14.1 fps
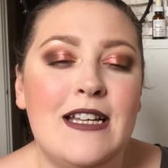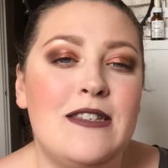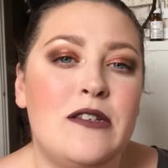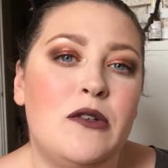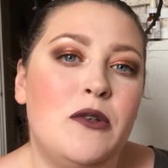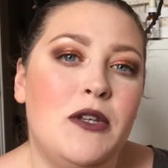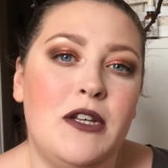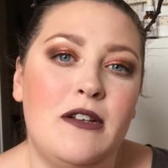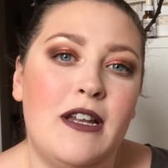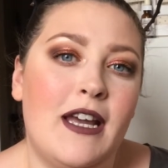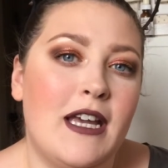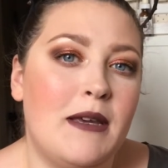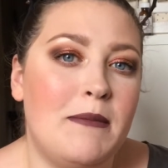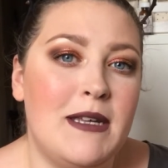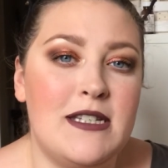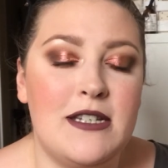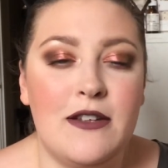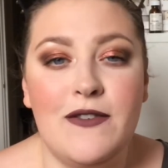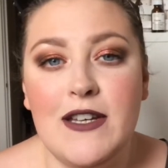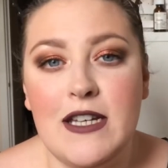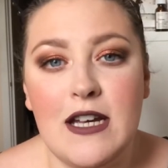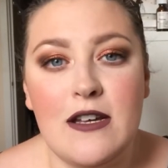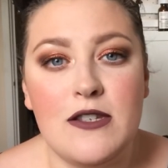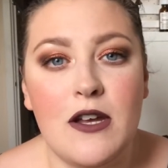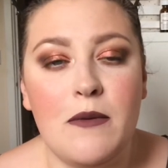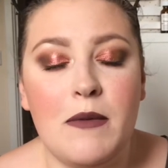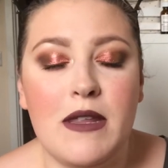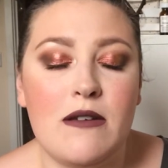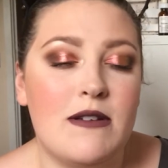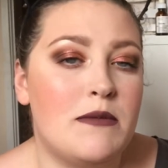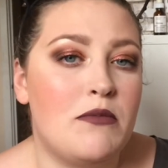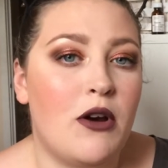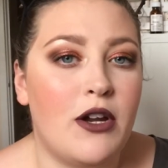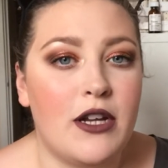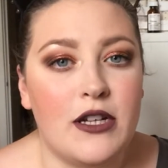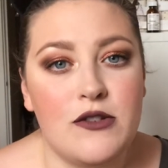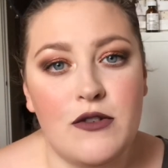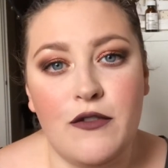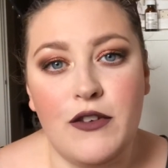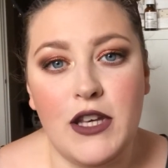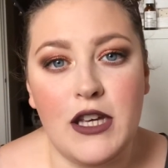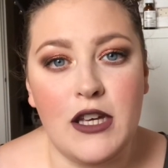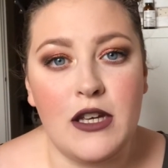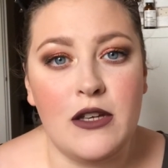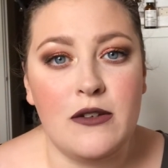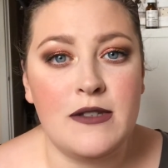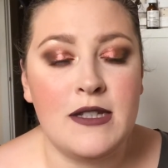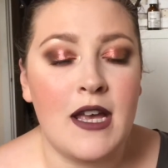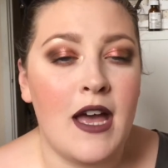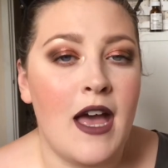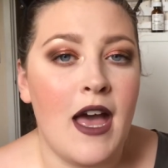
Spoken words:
at all you'd like me to do videos on, whether it's product reviews,